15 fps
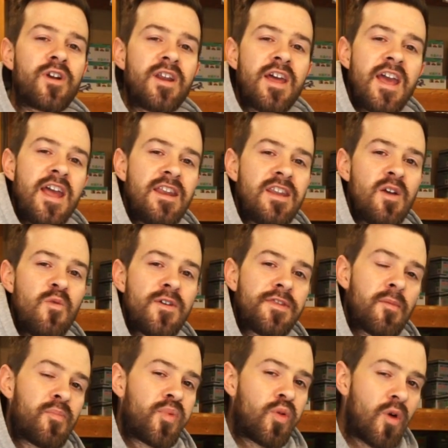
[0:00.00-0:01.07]
going to end it with
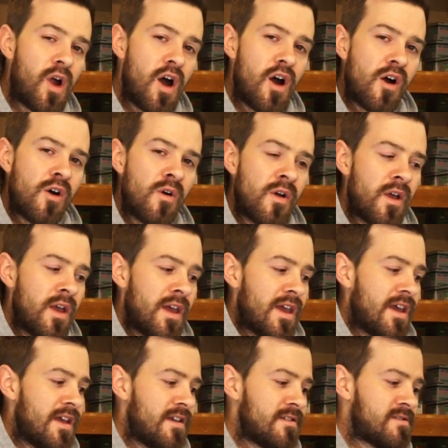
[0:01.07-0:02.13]
a pro,
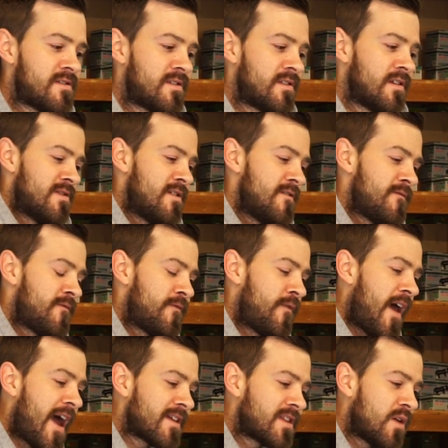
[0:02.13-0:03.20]
is the
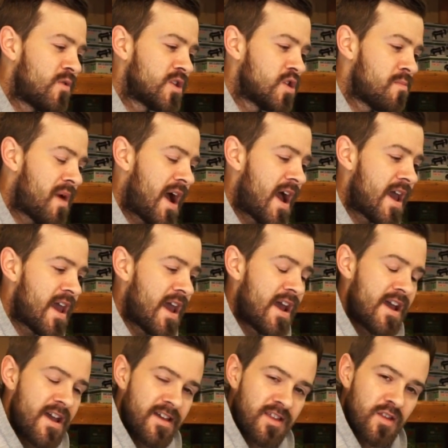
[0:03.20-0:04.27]
fact that when you buy
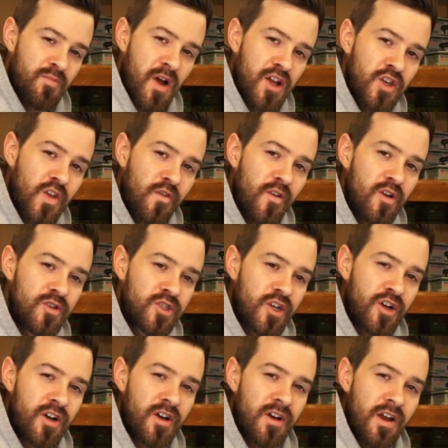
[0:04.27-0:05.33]
a sponge
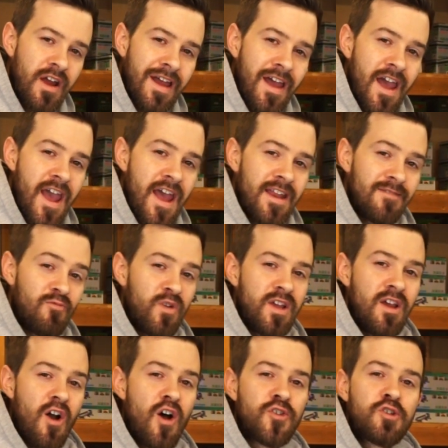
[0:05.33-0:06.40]
filter, and
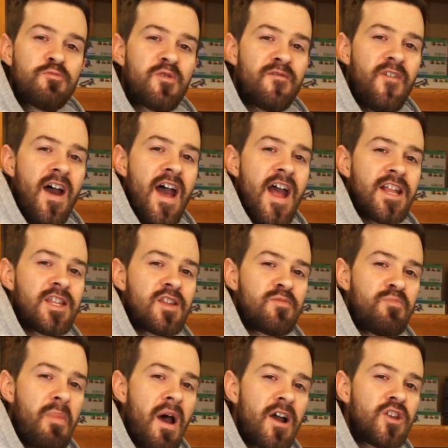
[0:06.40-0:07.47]
we also provide
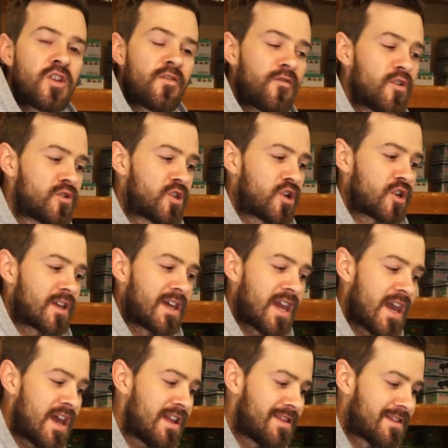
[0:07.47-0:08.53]
sponge filter
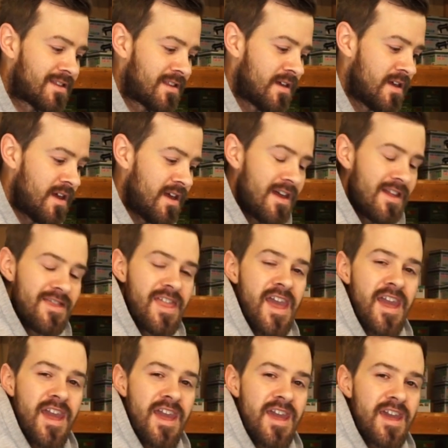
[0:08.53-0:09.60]
kits,
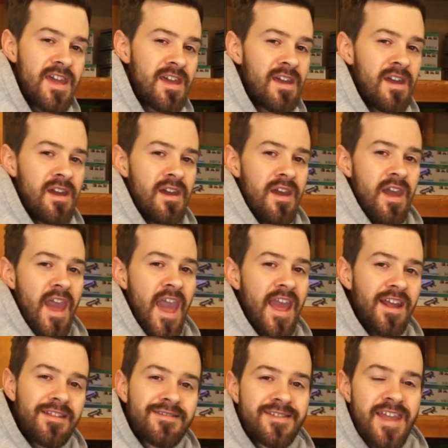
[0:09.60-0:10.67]
they
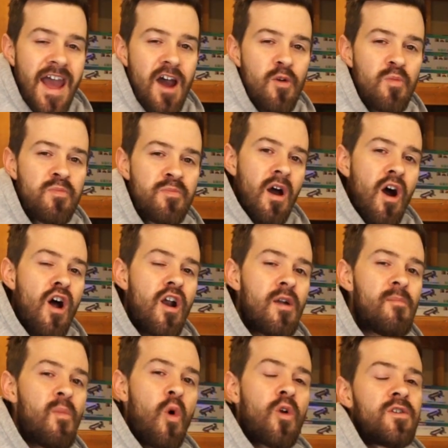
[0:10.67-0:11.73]
hands down are
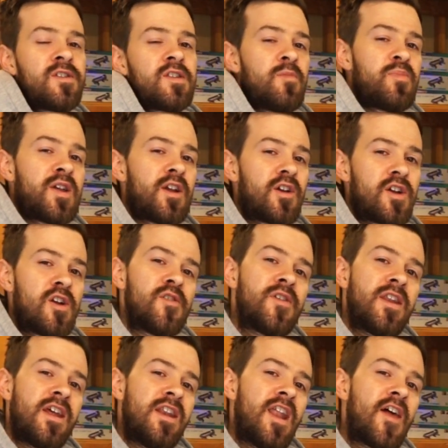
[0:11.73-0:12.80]
more superior
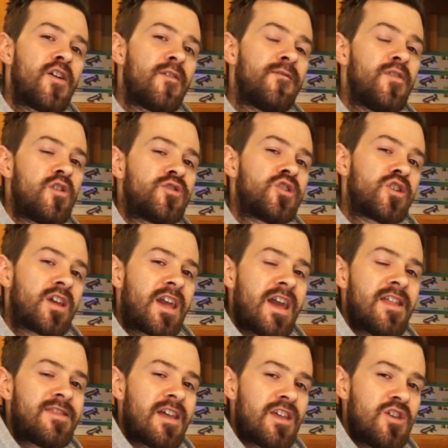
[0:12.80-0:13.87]
than another filter
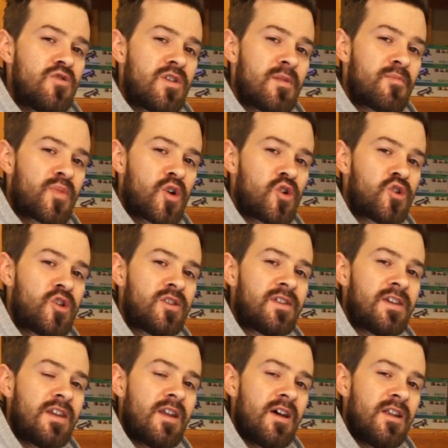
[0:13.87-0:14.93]
kit that you can purchase
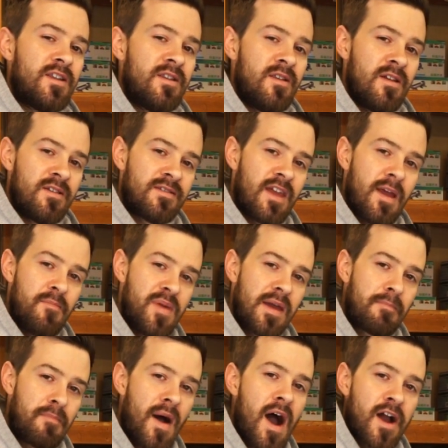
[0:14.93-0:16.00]
in a, say, a
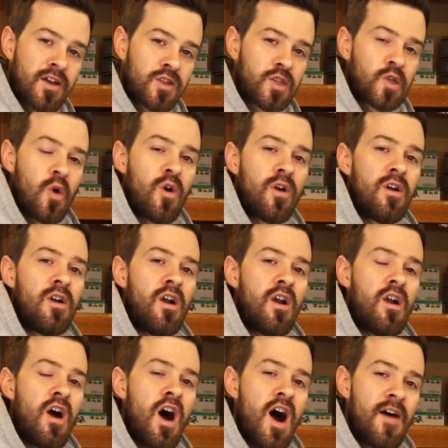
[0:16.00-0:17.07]
big box store
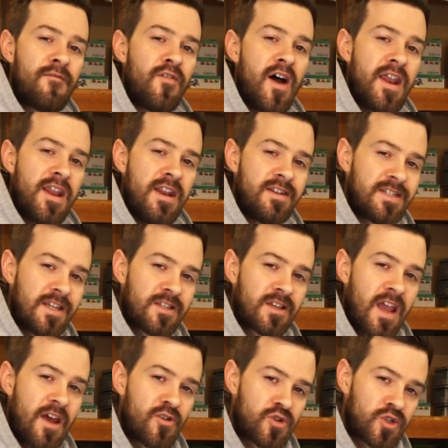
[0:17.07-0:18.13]
or offline at a
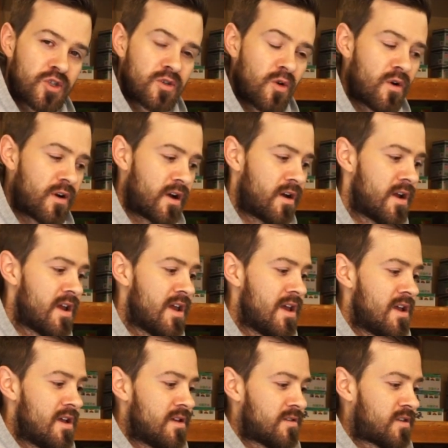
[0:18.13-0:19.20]
discounter store.
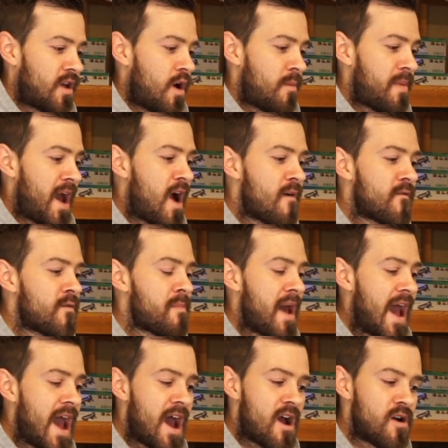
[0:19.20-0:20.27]
So pound for
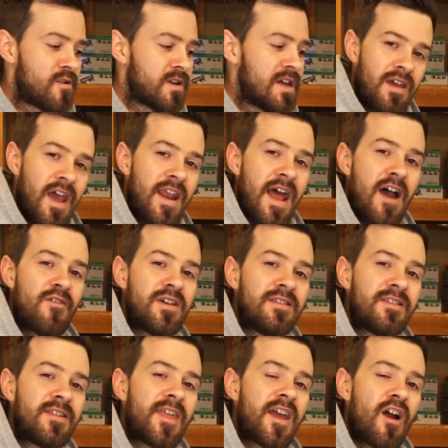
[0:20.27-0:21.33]
pound, and how
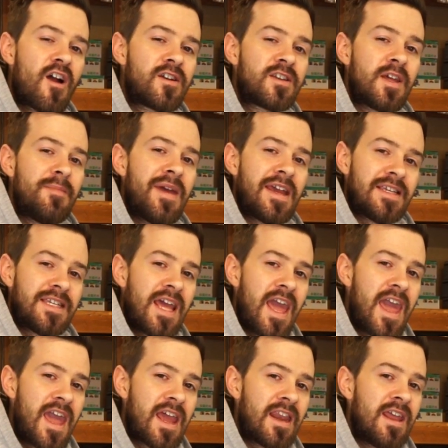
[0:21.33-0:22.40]
easy they are to
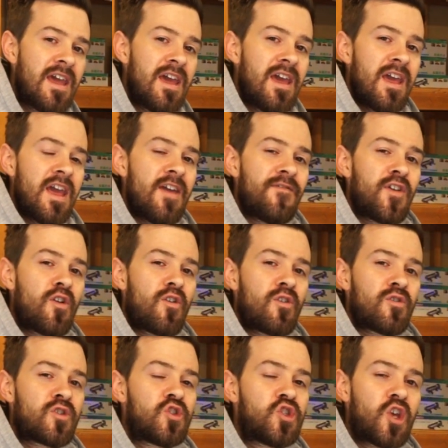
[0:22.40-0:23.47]
maintain. If you're
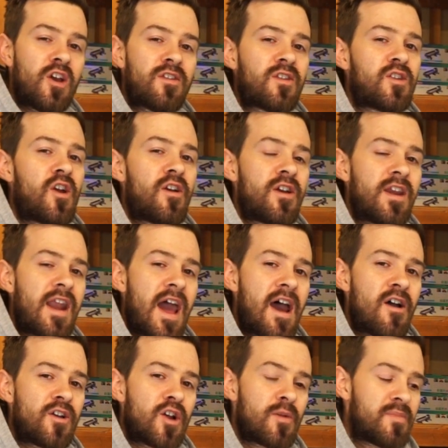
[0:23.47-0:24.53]
just starting
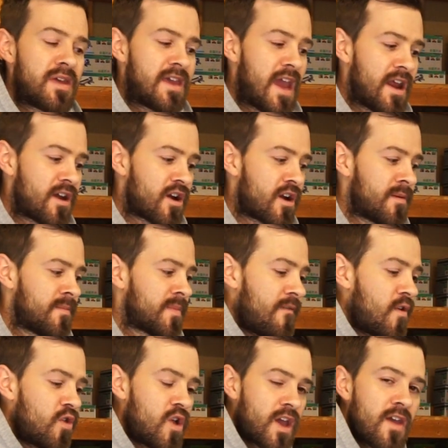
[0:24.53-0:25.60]
out, you're a beginner, if
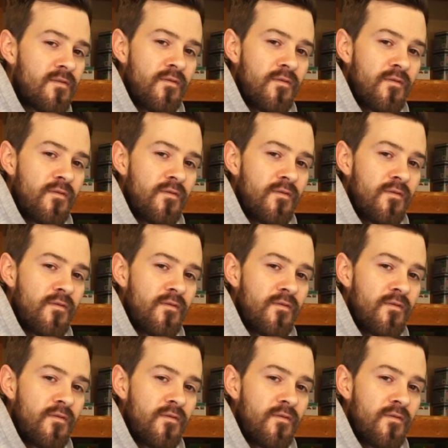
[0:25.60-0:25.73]
you're looking